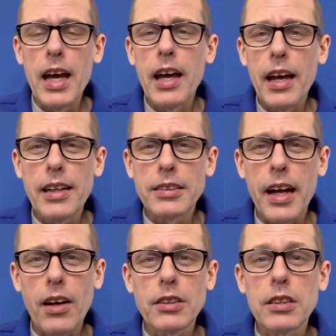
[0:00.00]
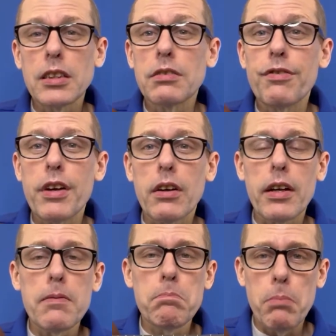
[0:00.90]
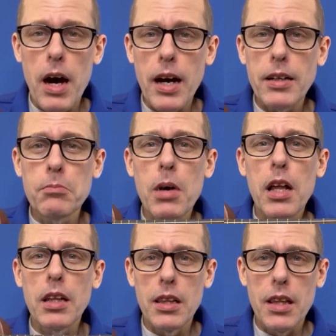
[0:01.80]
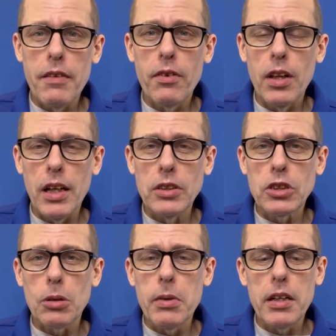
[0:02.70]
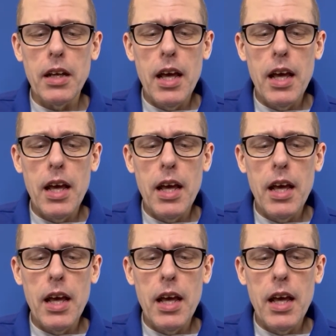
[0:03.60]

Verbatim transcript: It is Aiersi's very bottom level instrument